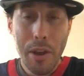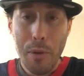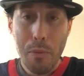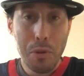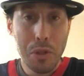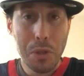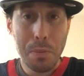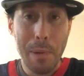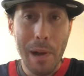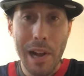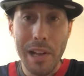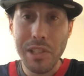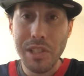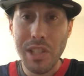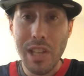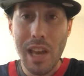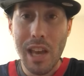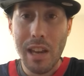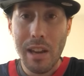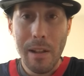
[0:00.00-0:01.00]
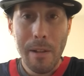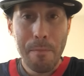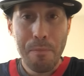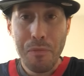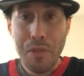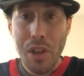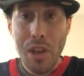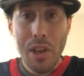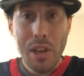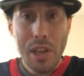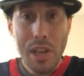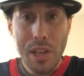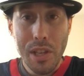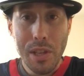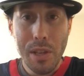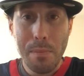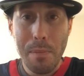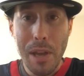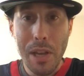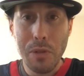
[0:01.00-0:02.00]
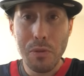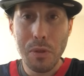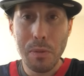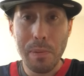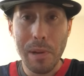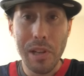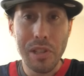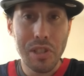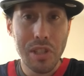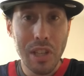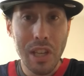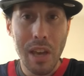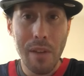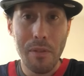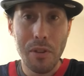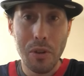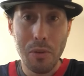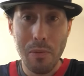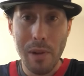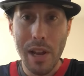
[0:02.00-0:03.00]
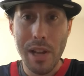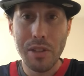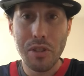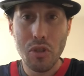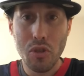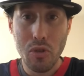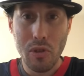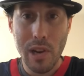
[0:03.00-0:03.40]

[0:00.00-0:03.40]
response that he made his response to Kevin Durant's